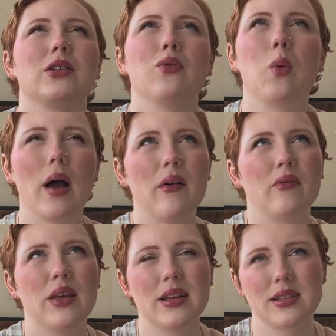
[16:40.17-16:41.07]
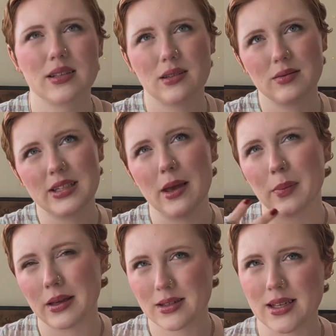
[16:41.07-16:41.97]
of what this tip
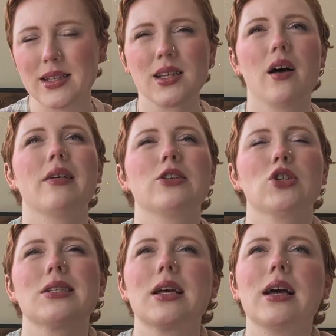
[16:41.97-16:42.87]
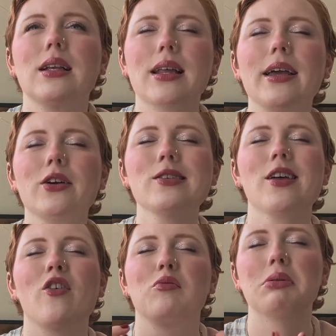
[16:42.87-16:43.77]
consists of, is just let
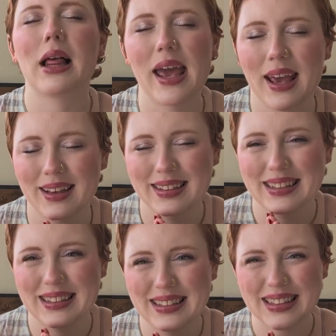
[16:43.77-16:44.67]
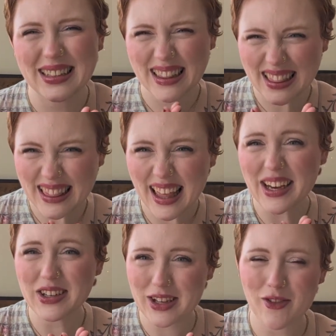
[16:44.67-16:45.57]
yourself play. Let
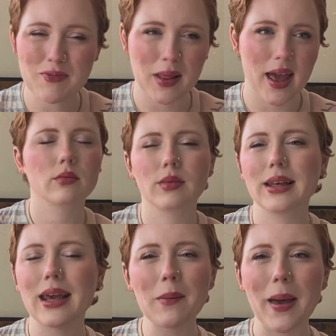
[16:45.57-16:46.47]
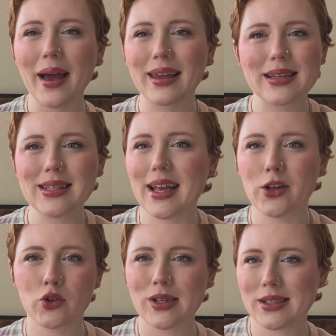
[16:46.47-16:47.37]
yourself play. Get back into
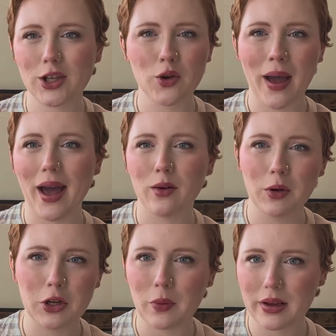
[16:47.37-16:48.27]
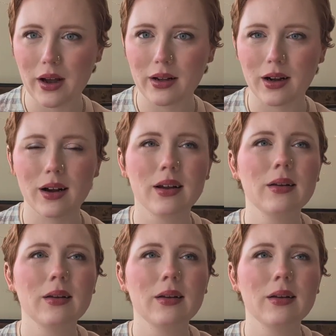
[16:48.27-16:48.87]
interests that you had when you were younger.